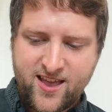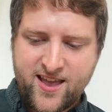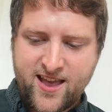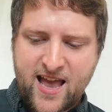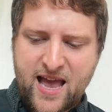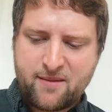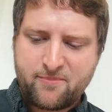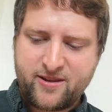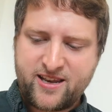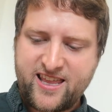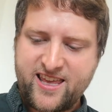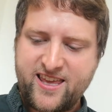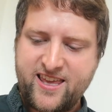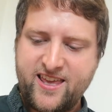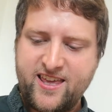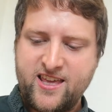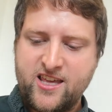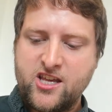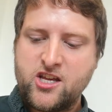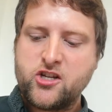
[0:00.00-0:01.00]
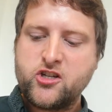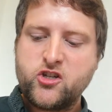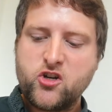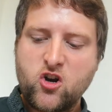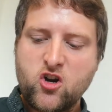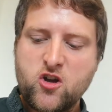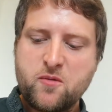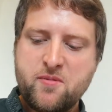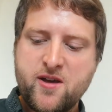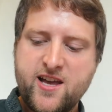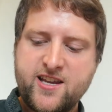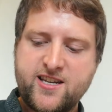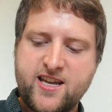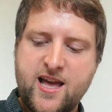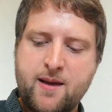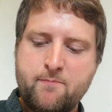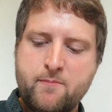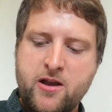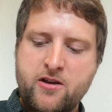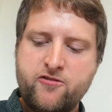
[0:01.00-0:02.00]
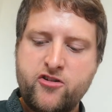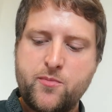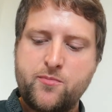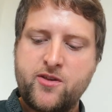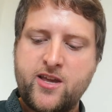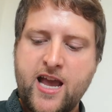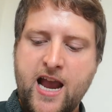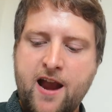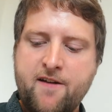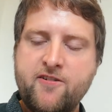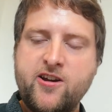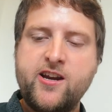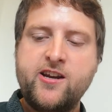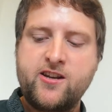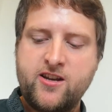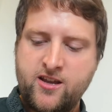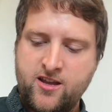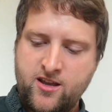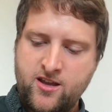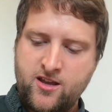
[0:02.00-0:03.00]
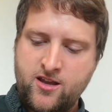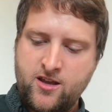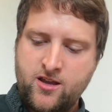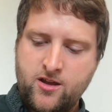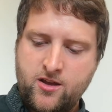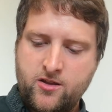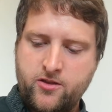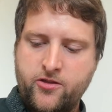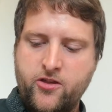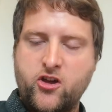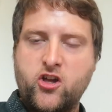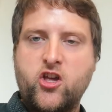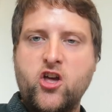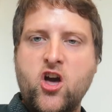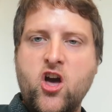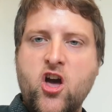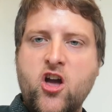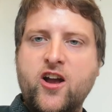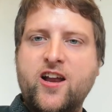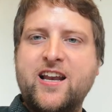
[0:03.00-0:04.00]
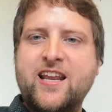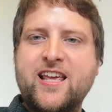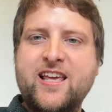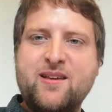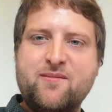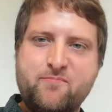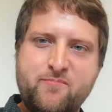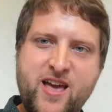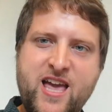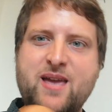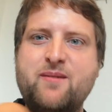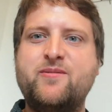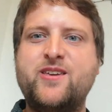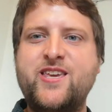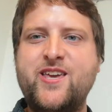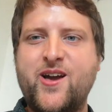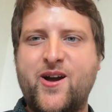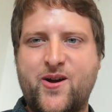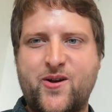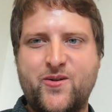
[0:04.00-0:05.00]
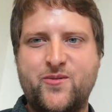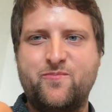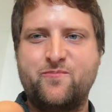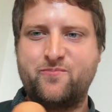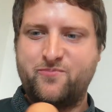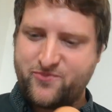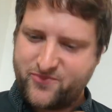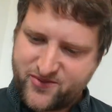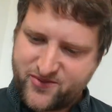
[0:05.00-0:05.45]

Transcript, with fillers: Happily, Jochebed and Miriam carried the gurgling baby home.